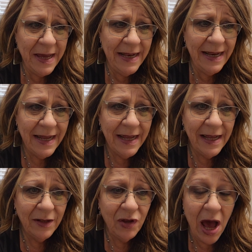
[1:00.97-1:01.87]
been
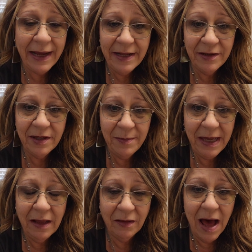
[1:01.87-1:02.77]
talking to
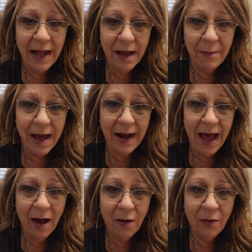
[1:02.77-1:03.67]
me a lot about
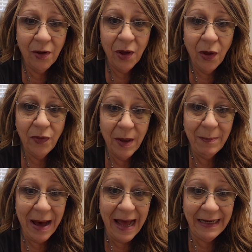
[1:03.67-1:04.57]
how the
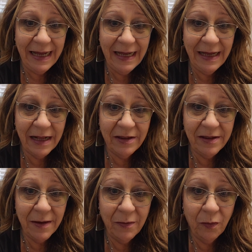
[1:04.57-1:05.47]
body
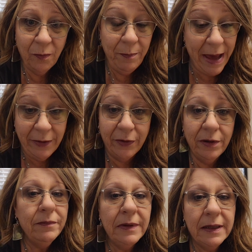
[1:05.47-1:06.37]
gets better,